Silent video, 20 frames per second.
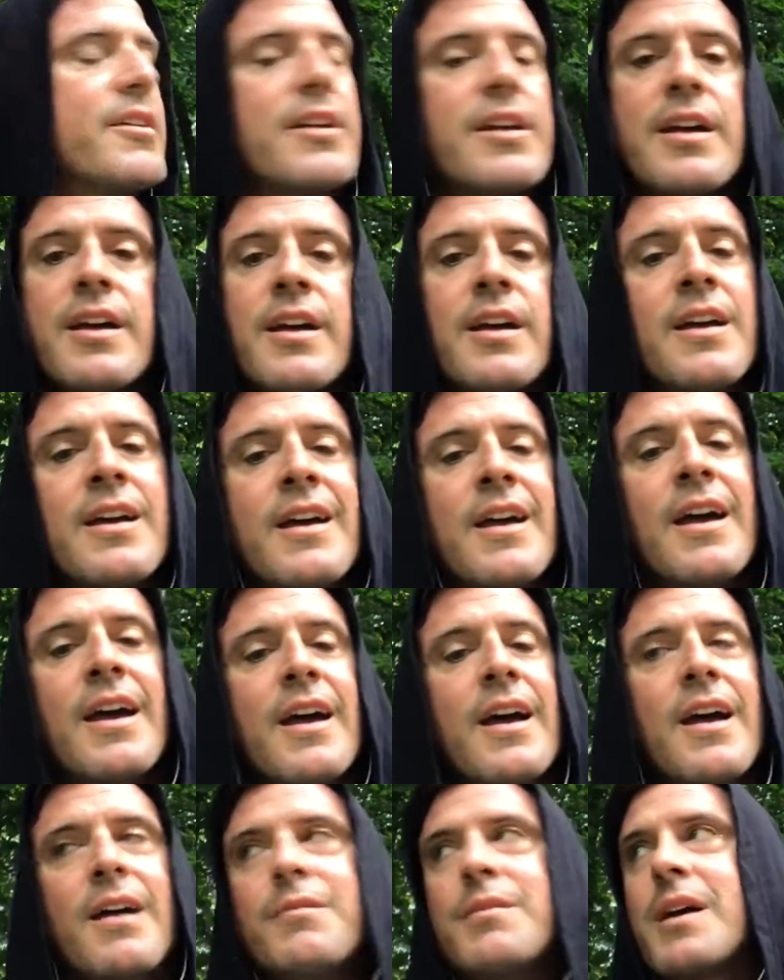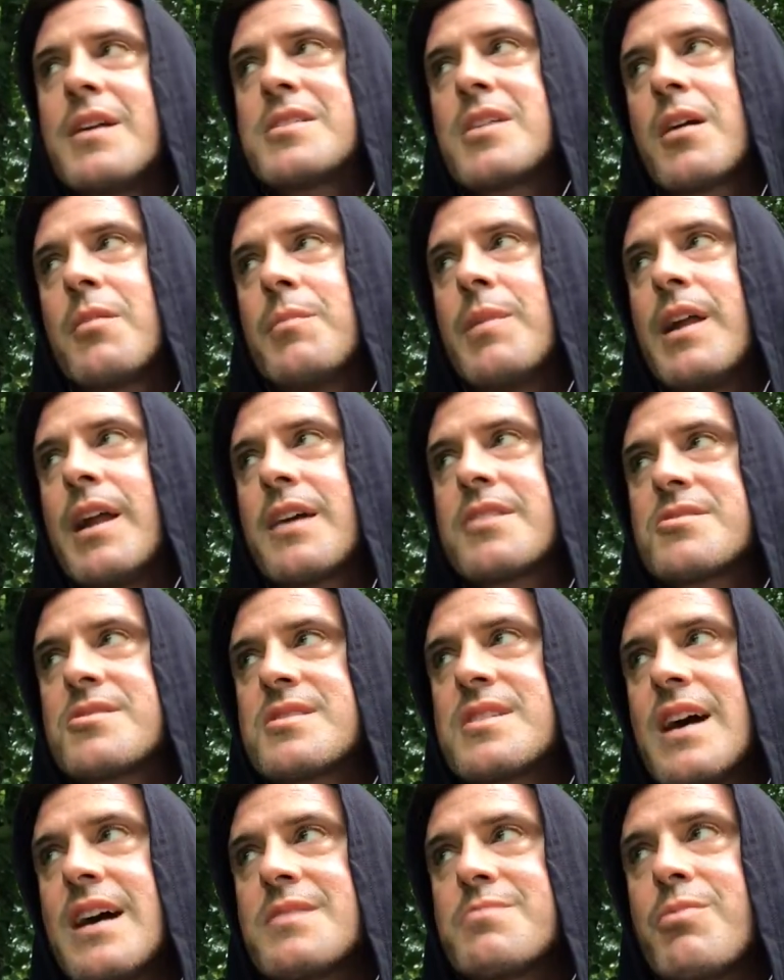I'm not talking about
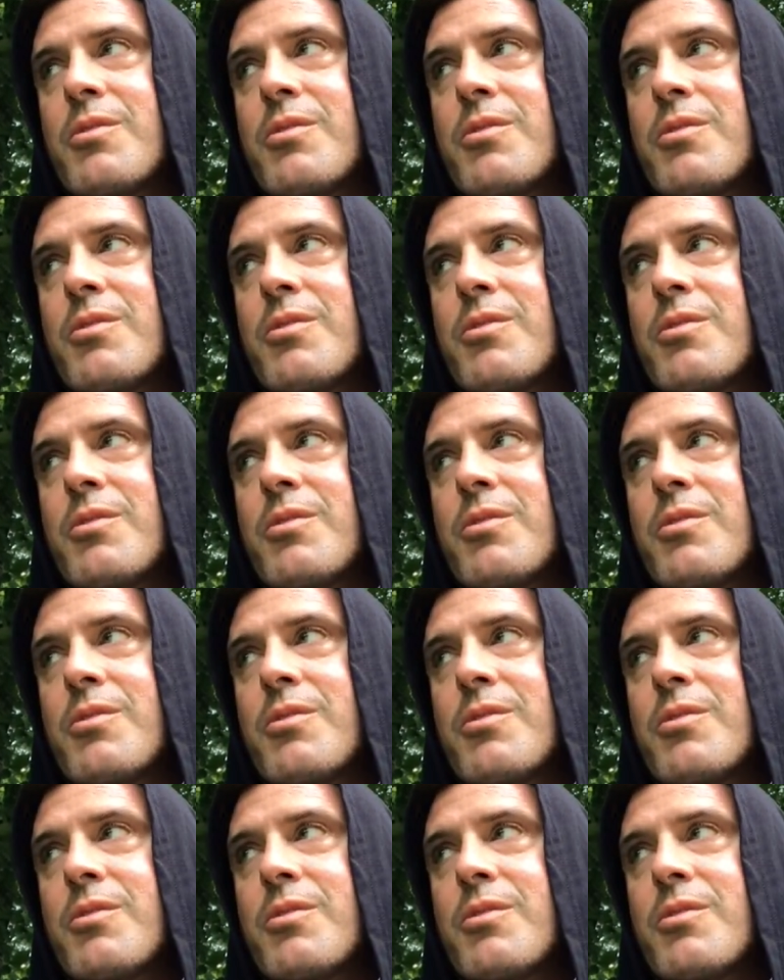exercise